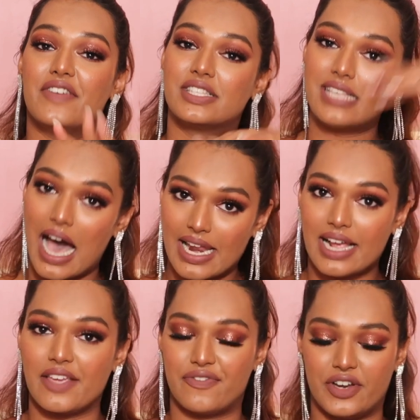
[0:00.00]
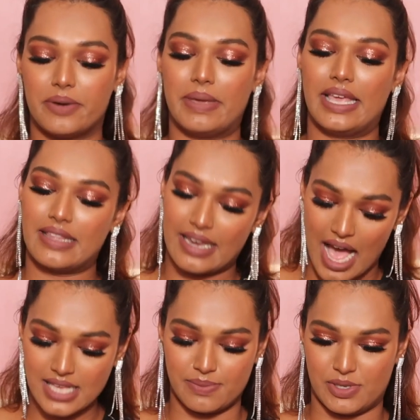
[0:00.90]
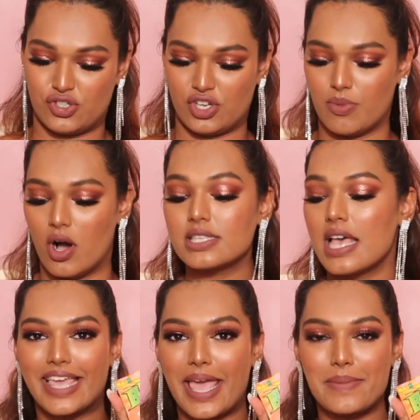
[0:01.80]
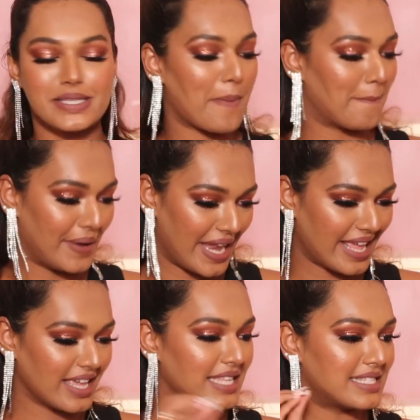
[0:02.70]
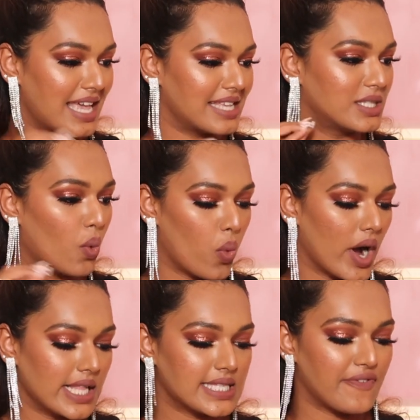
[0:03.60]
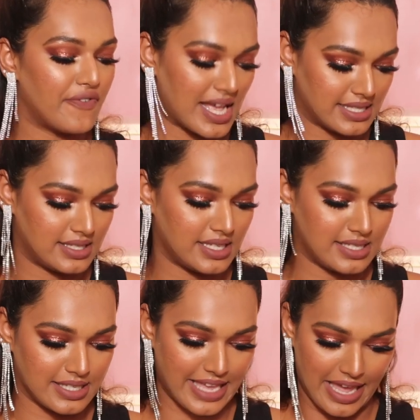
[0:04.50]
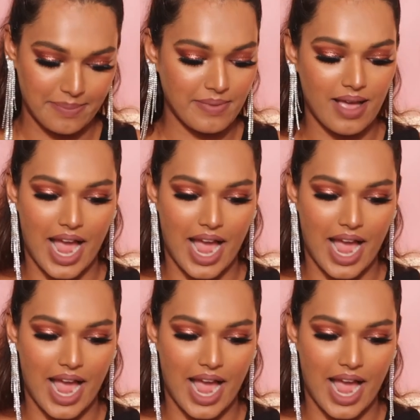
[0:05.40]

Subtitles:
which Zara gifted me in the last mystery box. The game is Blink. It says the world's fastest game.